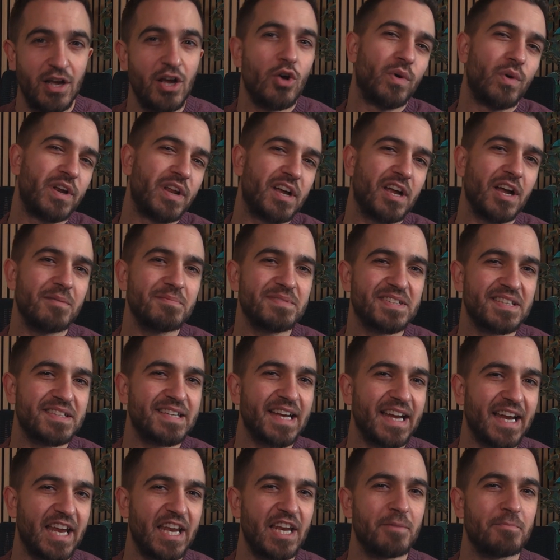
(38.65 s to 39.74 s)
When it comes to
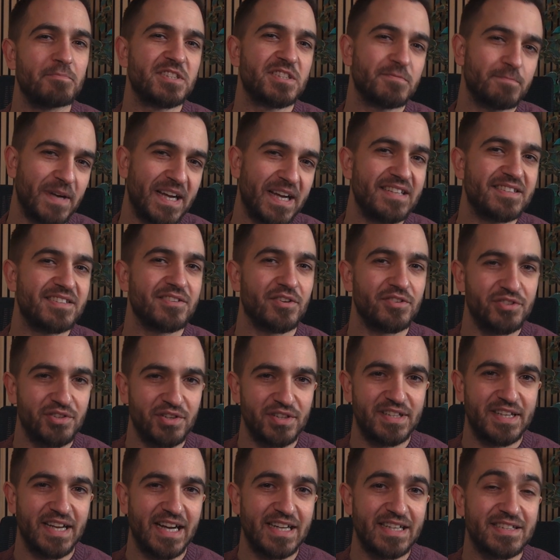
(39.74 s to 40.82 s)
taking up space on your
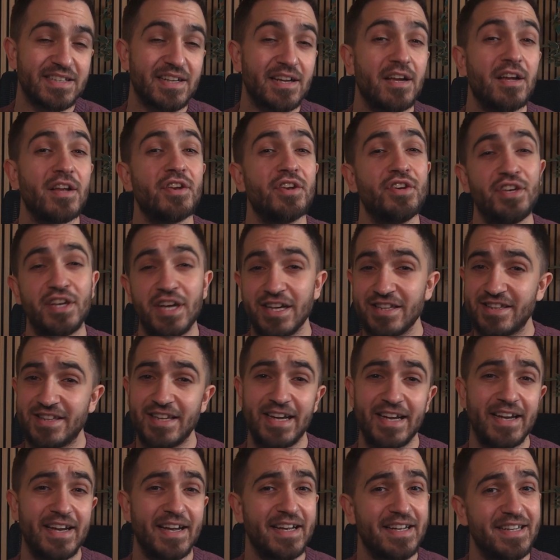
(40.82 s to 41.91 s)
desk,
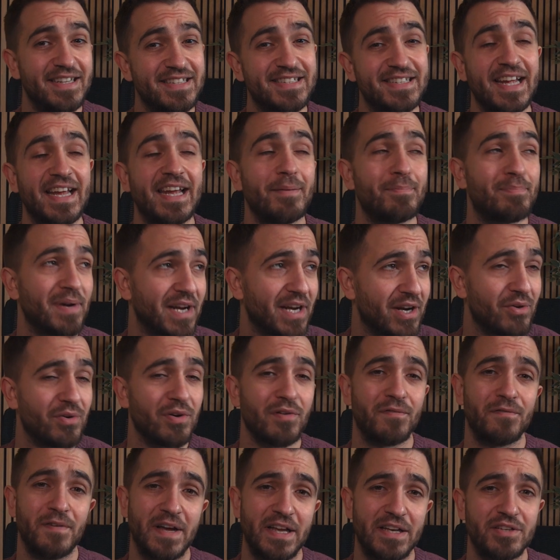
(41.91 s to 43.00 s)
nothing is a bigger
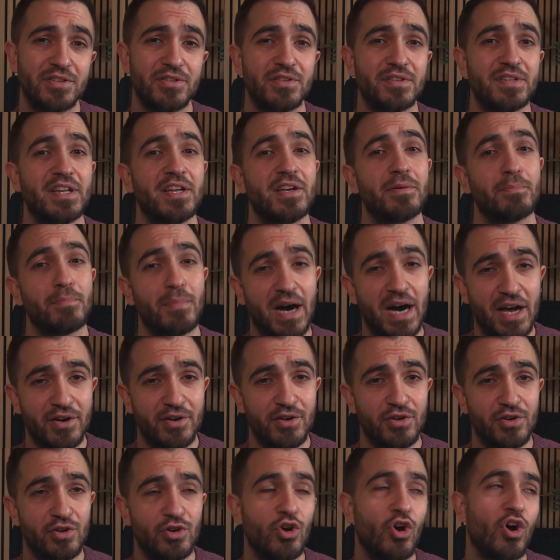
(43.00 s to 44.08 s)
offender than a
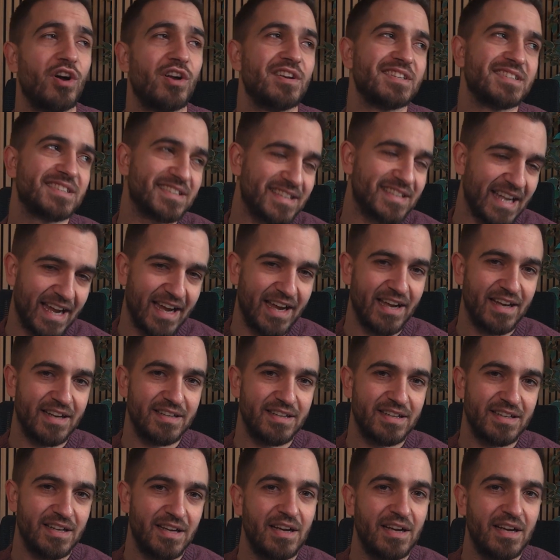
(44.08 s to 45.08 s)
monitor on a stand.